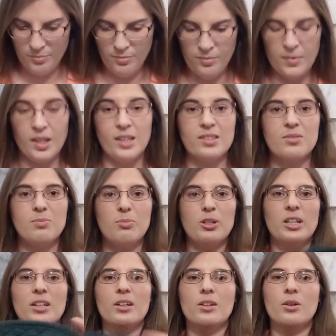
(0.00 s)
It's
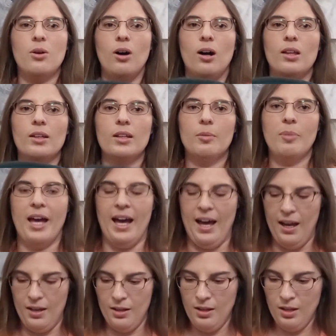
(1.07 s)
pretty good quality
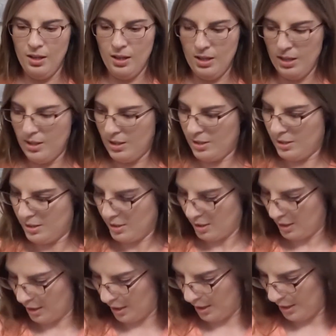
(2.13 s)
pad,
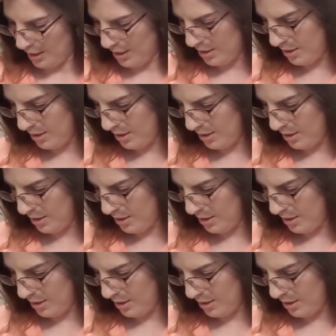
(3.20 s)
and